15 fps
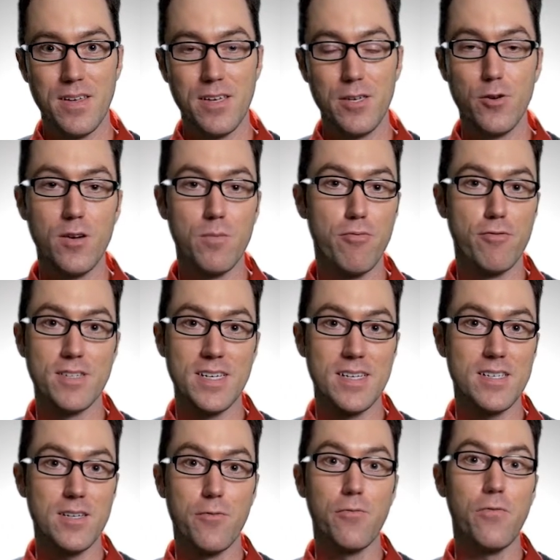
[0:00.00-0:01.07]
You could
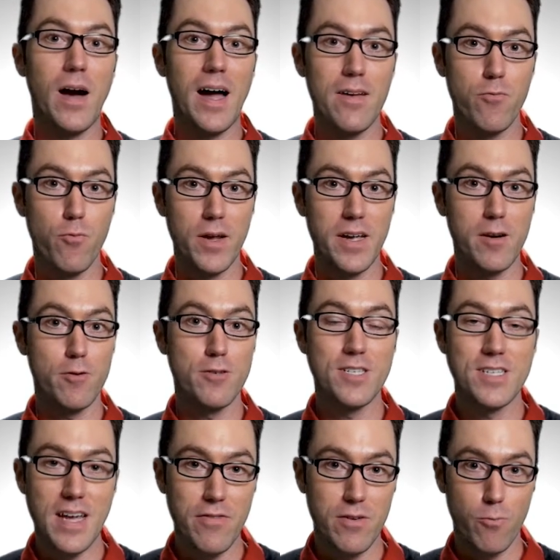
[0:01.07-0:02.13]
present a 5-week or
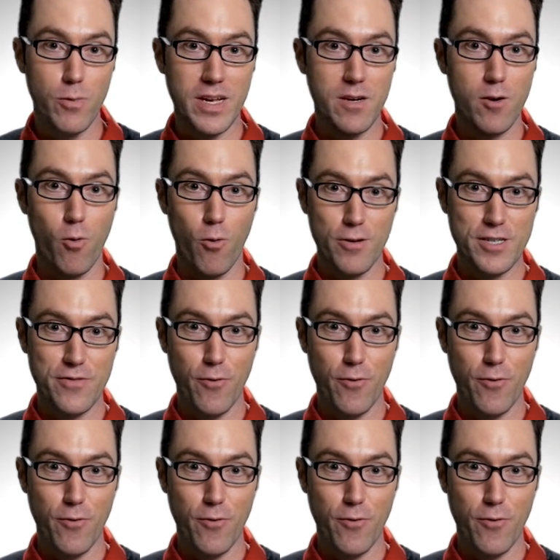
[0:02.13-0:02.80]
7-week course,